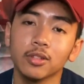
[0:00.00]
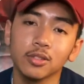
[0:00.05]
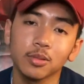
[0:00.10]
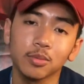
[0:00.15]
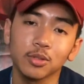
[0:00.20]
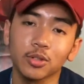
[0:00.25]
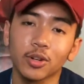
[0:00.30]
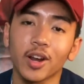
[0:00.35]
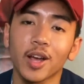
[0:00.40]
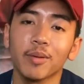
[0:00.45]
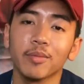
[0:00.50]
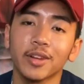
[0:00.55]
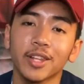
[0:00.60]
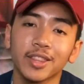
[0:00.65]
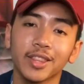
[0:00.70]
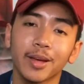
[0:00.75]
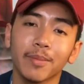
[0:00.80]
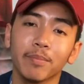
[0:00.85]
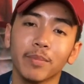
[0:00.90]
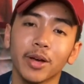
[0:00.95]
subscribe and
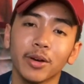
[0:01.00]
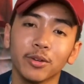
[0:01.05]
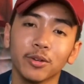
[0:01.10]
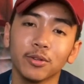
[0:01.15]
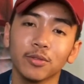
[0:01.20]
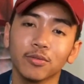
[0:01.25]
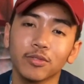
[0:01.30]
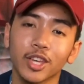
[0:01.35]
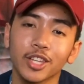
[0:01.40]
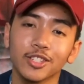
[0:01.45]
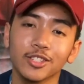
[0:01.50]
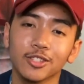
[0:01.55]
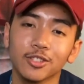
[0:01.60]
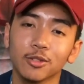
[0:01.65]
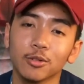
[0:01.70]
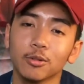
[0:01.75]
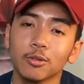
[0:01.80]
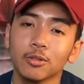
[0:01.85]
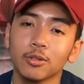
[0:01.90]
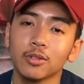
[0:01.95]
hit that bell notification
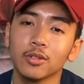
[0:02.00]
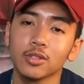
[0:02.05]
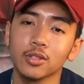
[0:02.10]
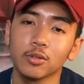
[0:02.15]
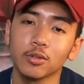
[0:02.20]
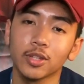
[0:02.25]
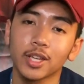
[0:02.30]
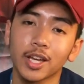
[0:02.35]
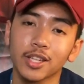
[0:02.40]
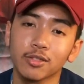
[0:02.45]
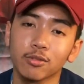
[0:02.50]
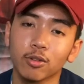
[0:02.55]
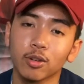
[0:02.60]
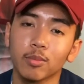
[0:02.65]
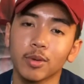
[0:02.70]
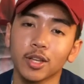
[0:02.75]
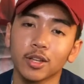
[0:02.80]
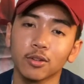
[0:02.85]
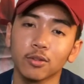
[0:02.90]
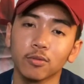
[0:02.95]
too so you guys know when
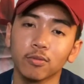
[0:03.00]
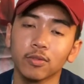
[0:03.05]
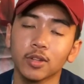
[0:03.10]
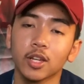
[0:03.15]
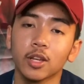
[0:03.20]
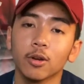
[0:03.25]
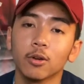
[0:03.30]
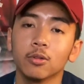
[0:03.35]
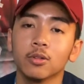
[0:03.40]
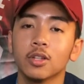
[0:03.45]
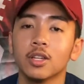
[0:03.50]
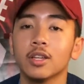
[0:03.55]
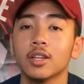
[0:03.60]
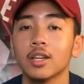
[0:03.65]
I make a new video.